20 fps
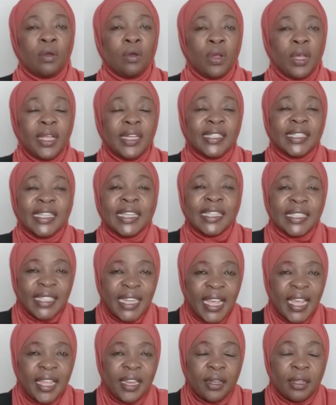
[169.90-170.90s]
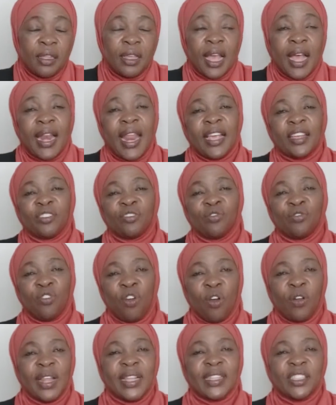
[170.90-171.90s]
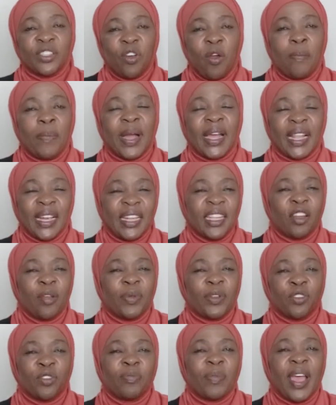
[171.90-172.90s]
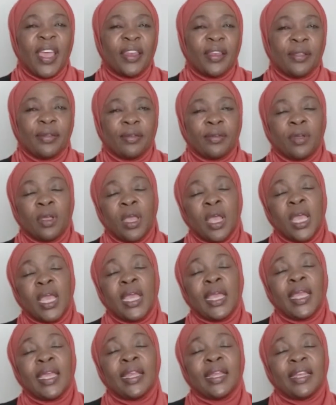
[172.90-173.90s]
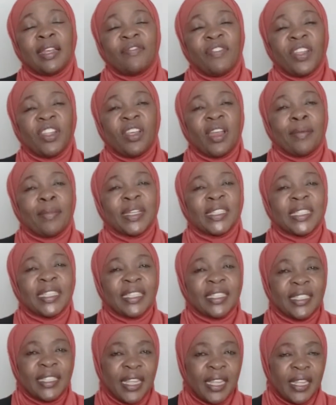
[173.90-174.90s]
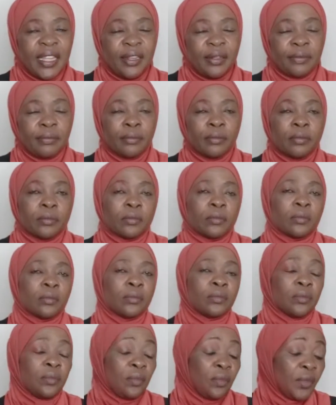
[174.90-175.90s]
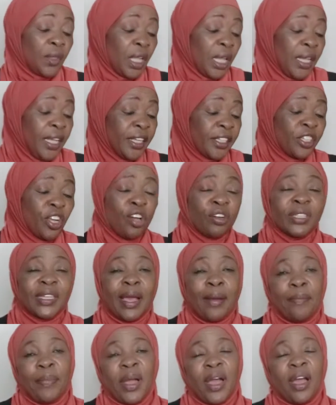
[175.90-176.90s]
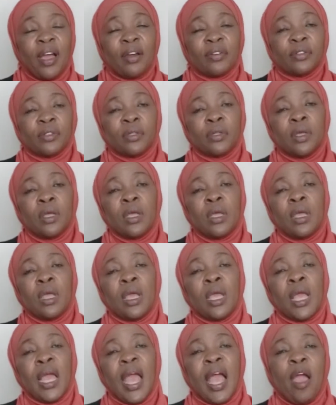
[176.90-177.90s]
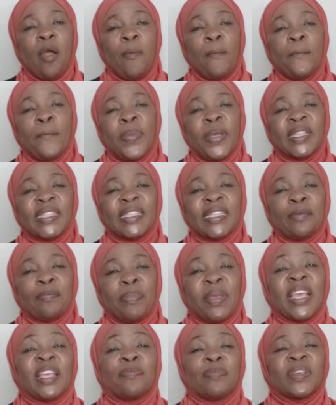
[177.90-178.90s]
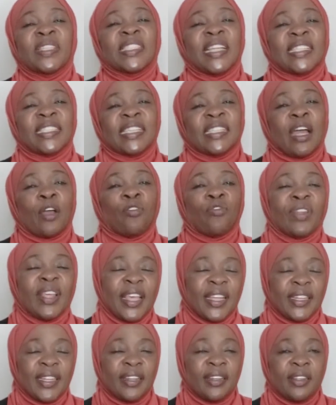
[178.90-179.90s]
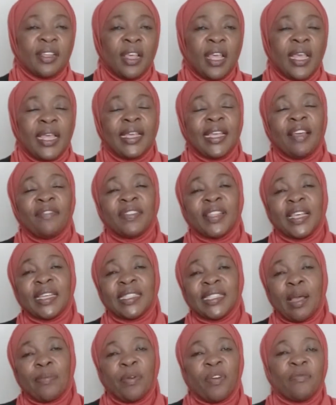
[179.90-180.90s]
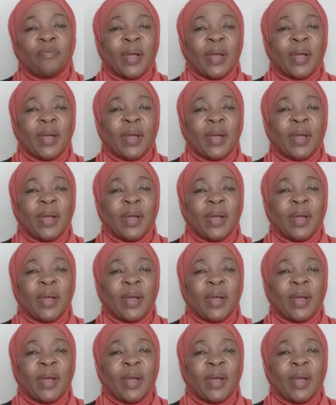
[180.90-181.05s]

in 16, I like to always go back a little bit to remind you. In video number 16, he talked about how big businesses are created. He gave the example of